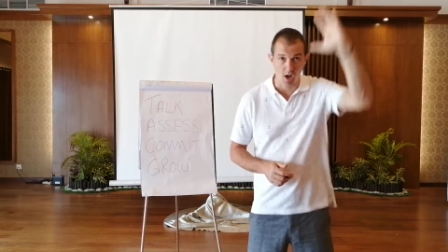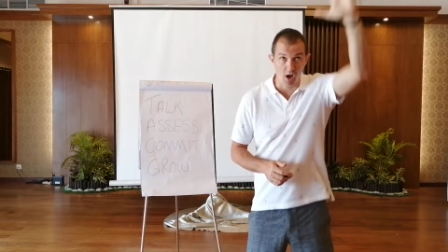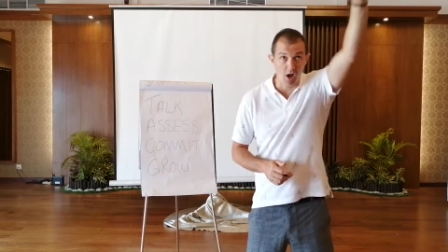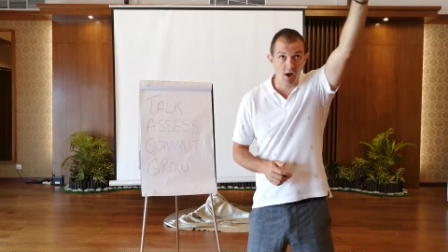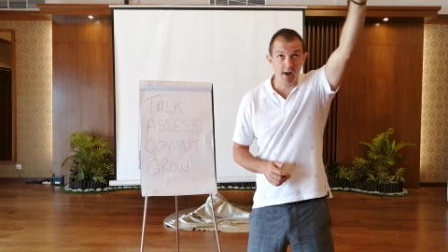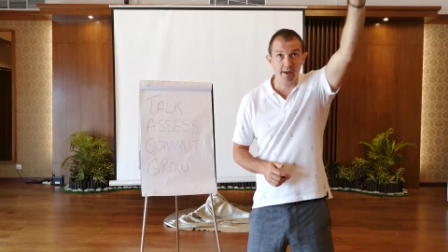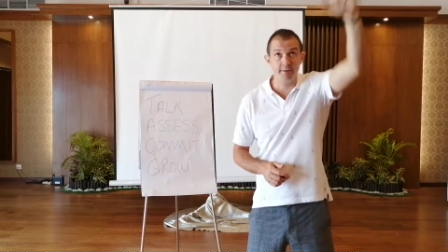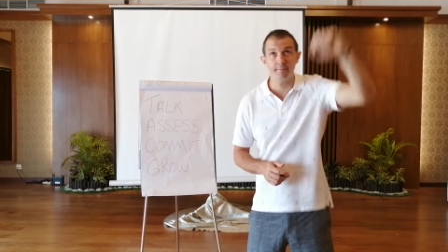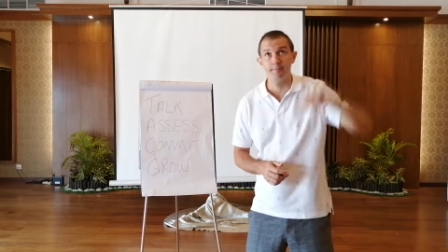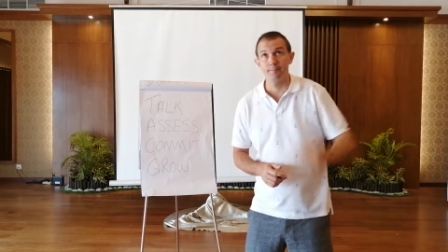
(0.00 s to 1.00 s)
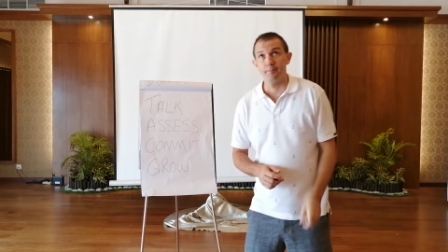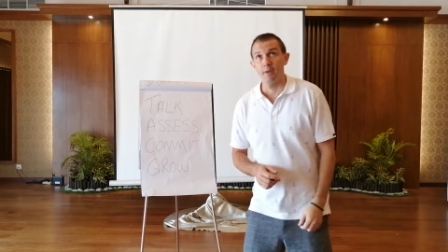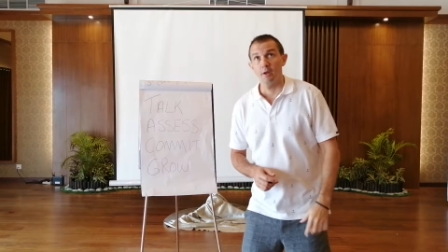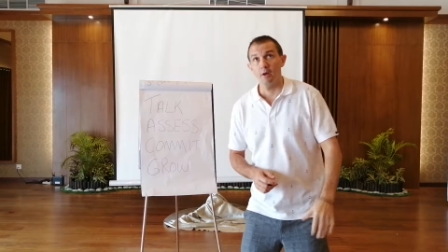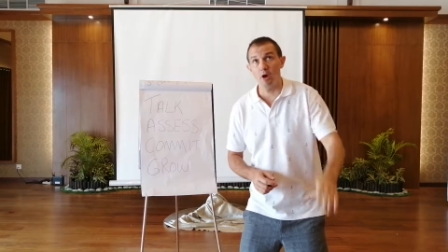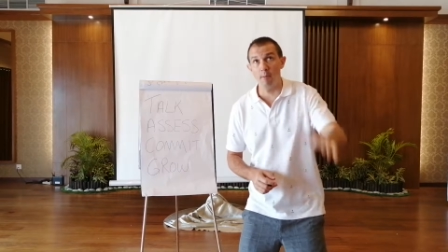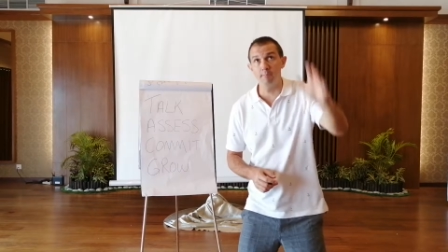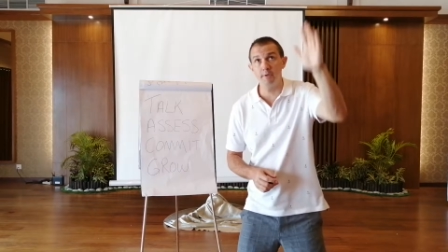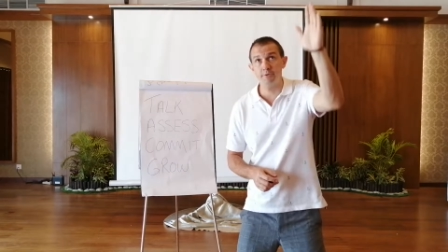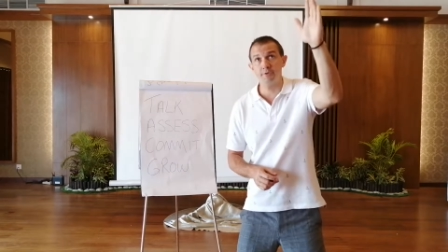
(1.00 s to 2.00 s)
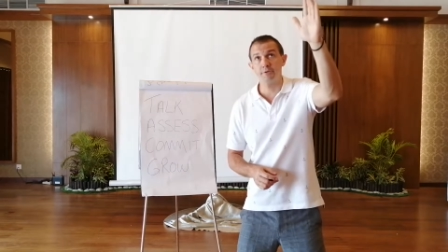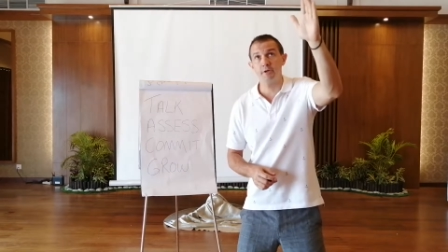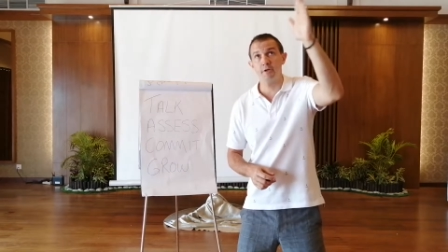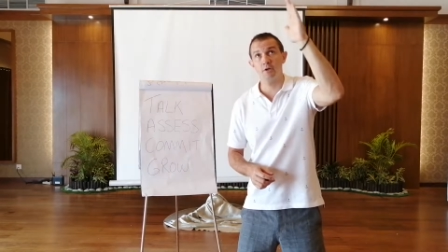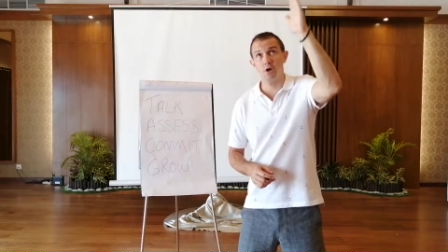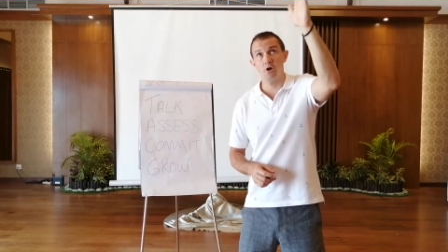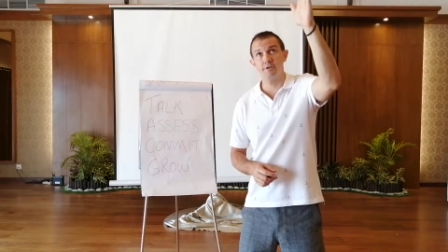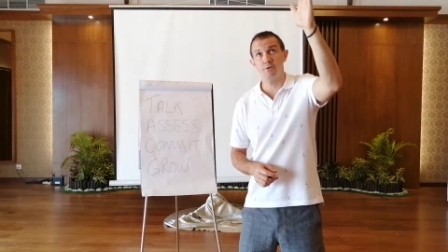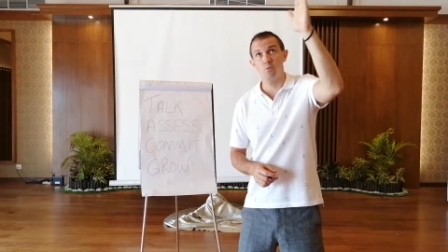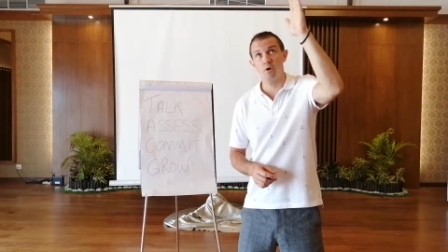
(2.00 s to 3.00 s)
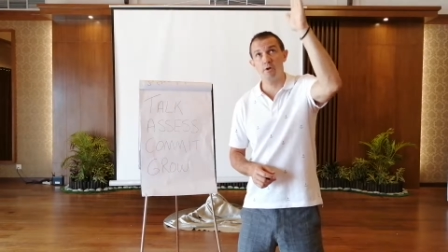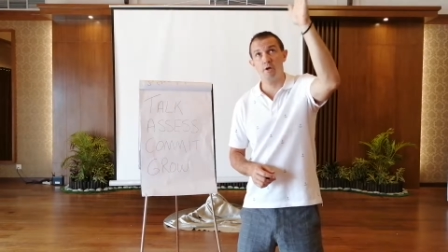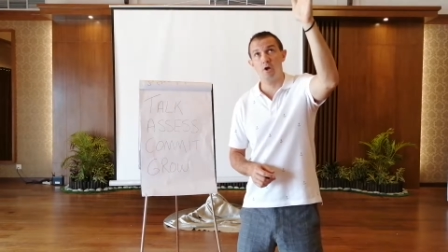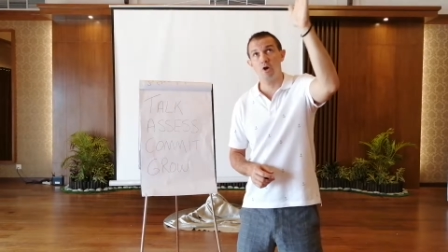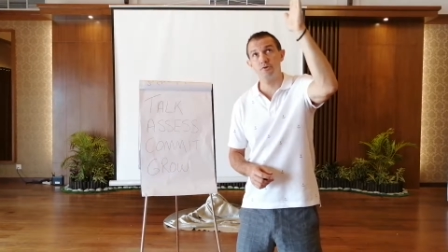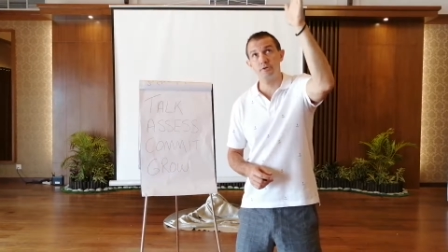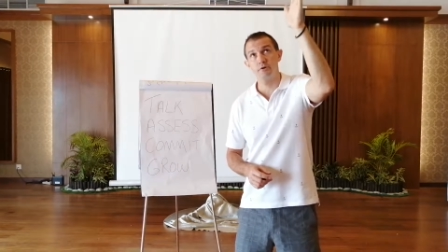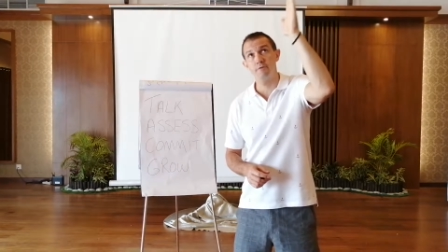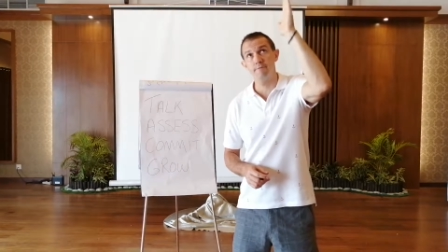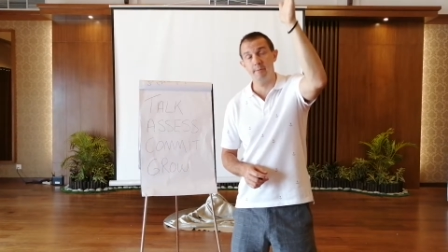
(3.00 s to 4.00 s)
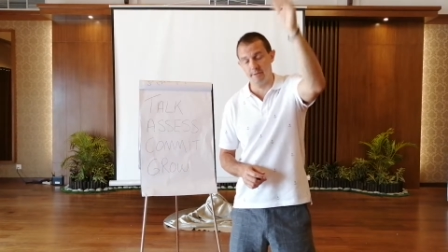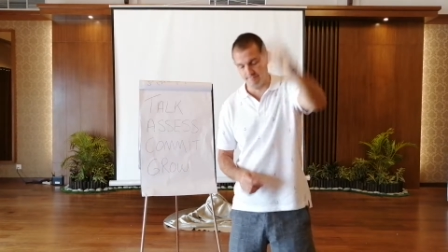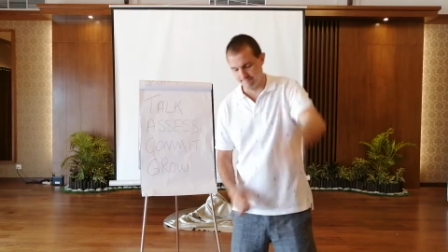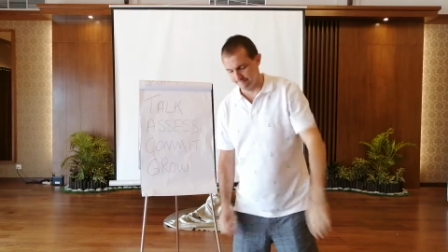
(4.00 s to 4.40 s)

Hi, I'm interested in coaching. What can coaching do for me?